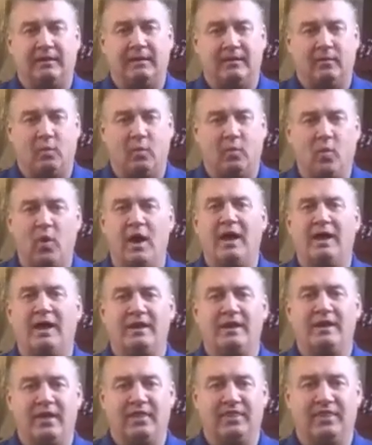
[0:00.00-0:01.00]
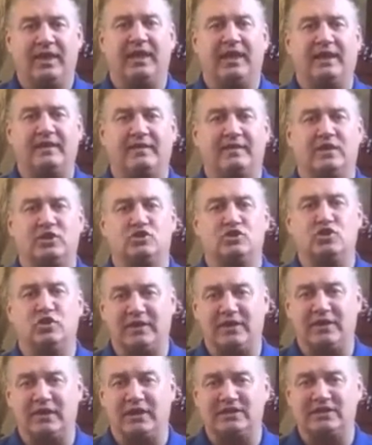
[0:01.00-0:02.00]
One thing that
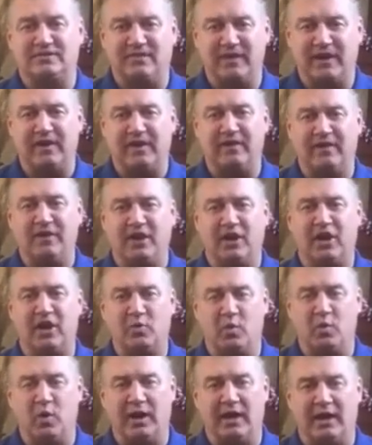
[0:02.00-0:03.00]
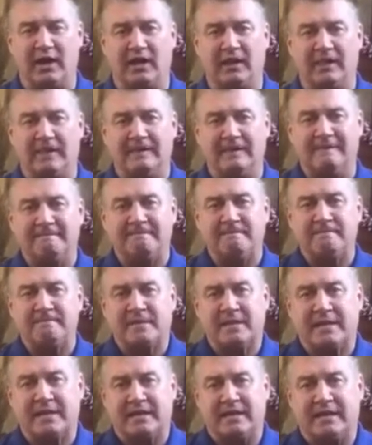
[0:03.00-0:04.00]
Juuva does very, very well
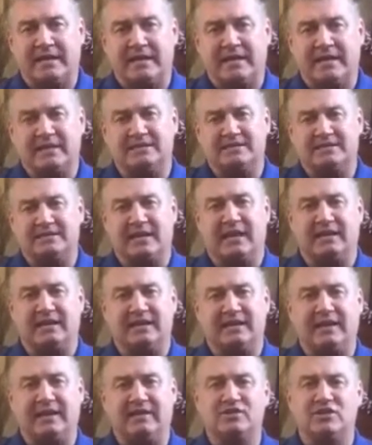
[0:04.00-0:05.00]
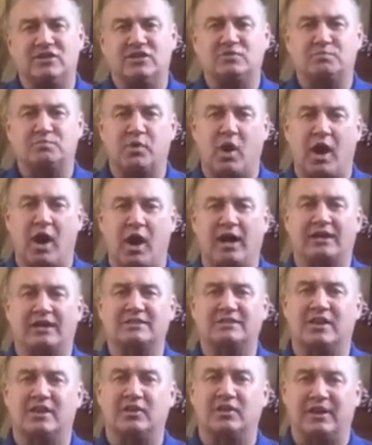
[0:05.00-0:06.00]
is it gives us
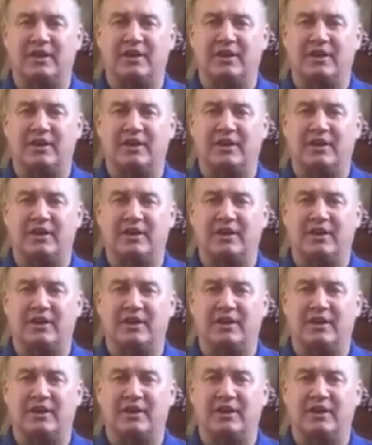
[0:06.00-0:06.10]
products that are